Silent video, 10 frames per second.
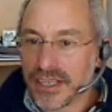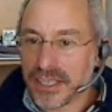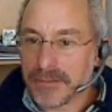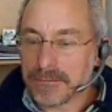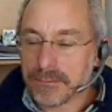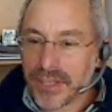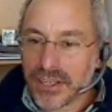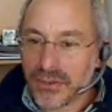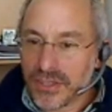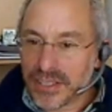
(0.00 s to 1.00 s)
Um,
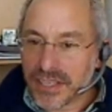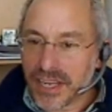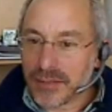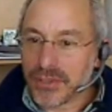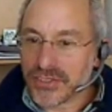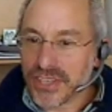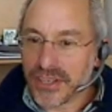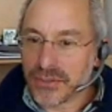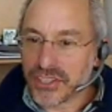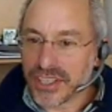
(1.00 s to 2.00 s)
you know, these animals, they
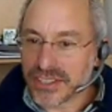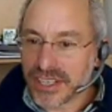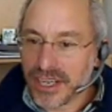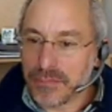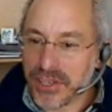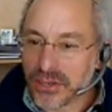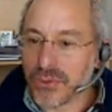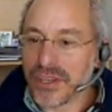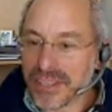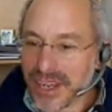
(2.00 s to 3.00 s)
don't just appear one